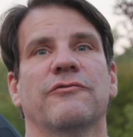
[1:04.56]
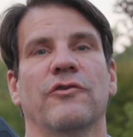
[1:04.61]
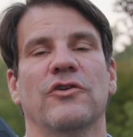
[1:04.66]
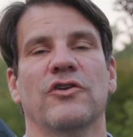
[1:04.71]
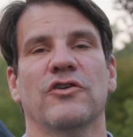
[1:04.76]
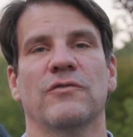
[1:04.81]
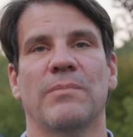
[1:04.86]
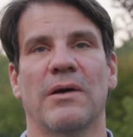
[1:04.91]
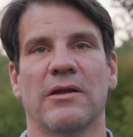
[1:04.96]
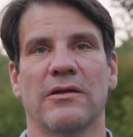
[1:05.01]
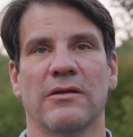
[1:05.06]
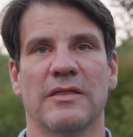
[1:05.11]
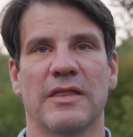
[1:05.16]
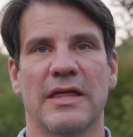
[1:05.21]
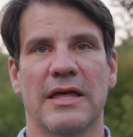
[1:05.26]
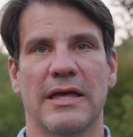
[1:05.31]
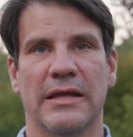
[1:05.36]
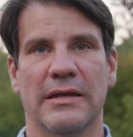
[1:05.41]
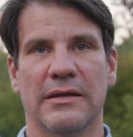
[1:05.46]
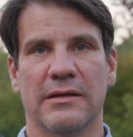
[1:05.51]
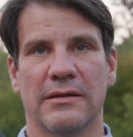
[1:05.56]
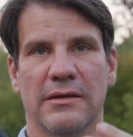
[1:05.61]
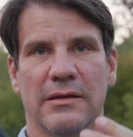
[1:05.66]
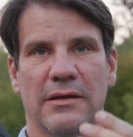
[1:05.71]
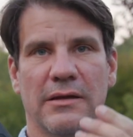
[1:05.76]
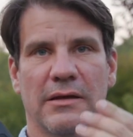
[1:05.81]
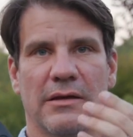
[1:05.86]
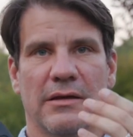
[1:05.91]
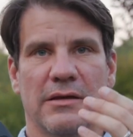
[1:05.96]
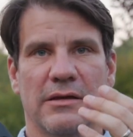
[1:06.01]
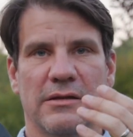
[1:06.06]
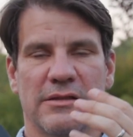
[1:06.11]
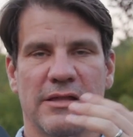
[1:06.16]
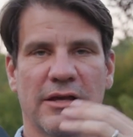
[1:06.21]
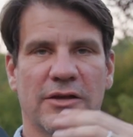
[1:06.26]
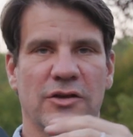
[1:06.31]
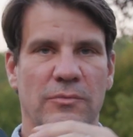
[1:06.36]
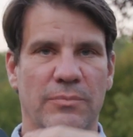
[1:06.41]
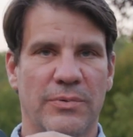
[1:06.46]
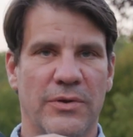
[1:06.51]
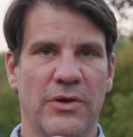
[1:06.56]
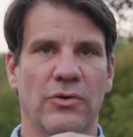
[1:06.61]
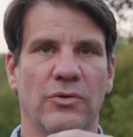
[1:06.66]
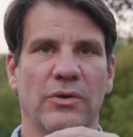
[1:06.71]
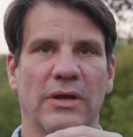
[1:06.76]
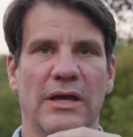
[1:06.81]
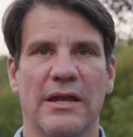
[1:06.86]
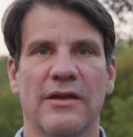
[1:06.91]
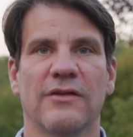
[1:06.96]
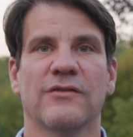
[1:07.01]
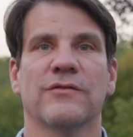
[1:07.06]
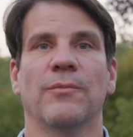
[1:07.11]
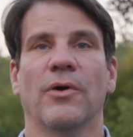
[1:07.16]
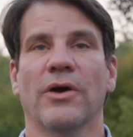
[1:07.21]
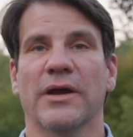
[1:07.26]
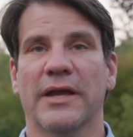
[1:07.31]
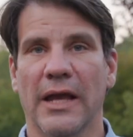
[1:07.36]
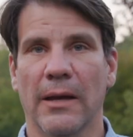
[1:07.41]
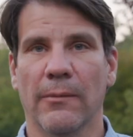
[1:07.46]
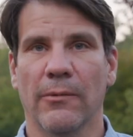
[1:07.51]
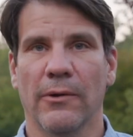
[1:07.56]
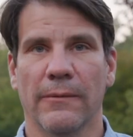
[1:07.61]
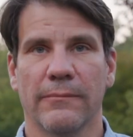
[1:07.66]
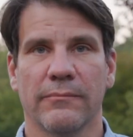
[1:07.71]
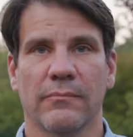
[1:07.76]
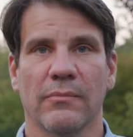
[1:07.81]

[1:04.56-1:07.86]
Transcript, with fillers: footage better than the computer and a small camera.